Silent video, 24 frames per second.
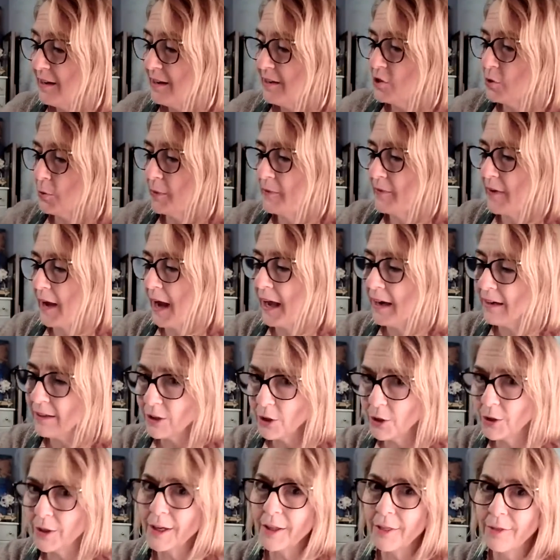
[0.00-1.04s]
So we've got to
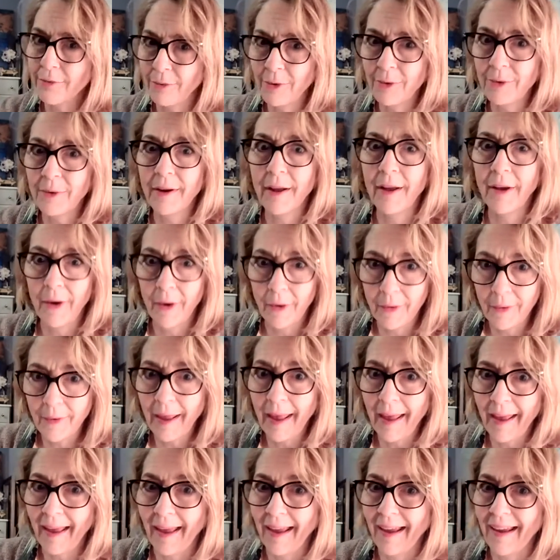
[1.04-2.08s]
look through and go,
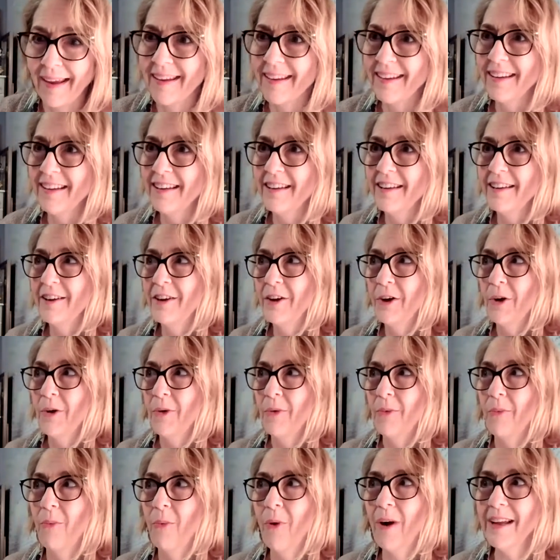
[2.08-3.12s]
okay,
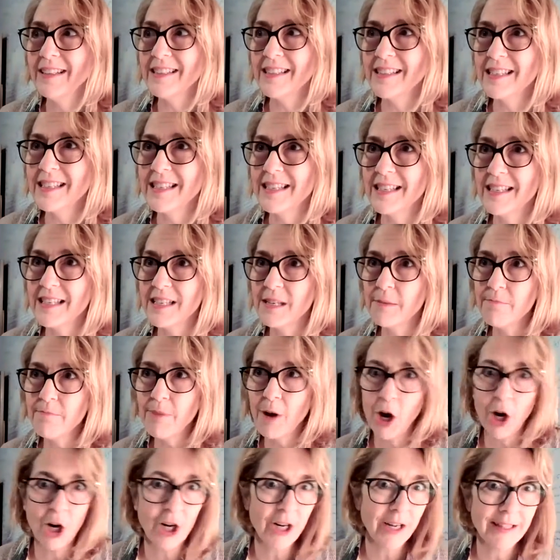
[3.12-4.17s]
what
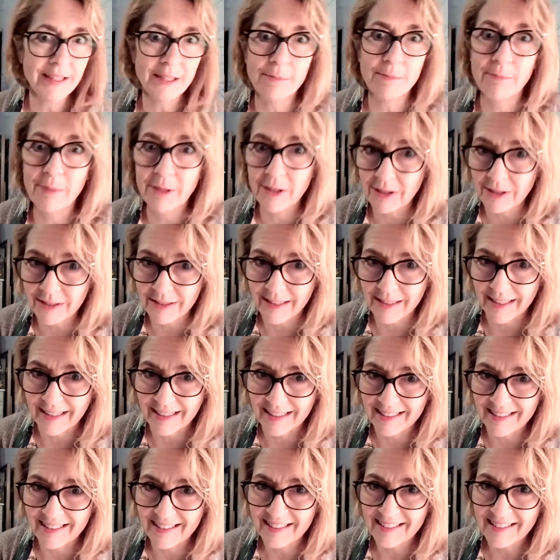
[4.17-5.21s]
part of this
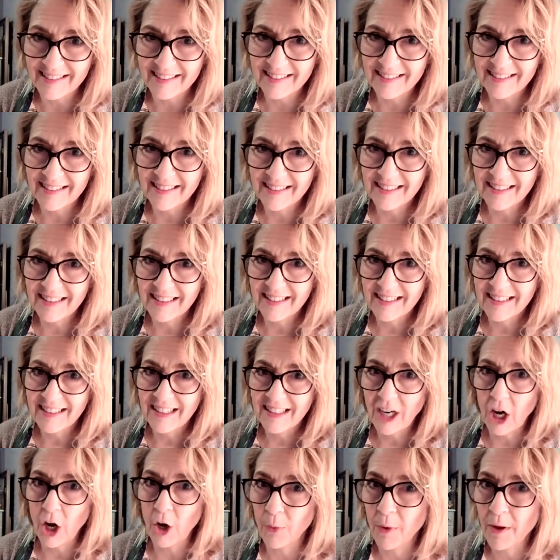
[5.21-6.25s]
building
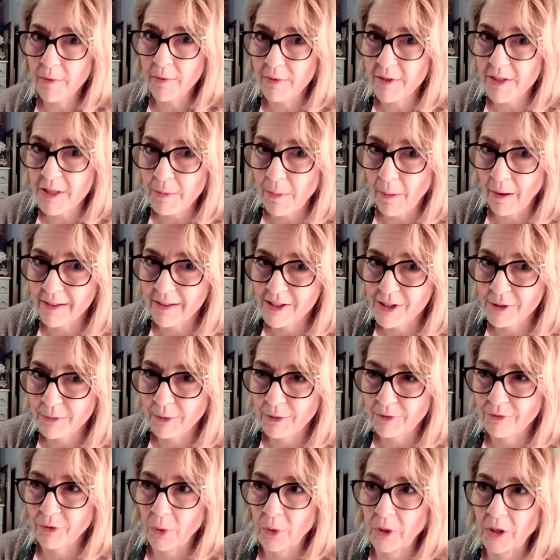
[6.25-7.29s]
are we
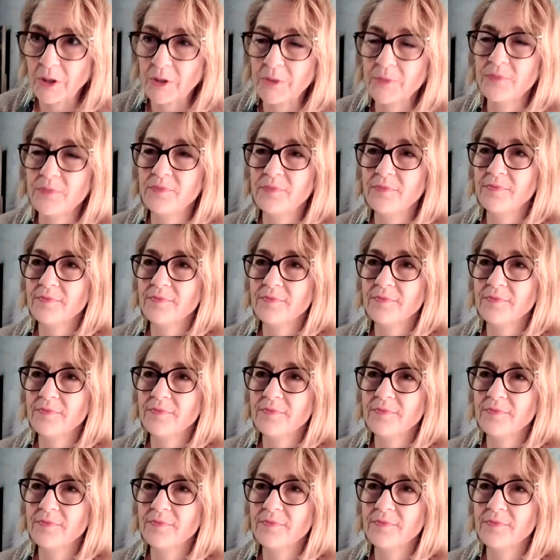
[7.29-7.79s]
responsible for?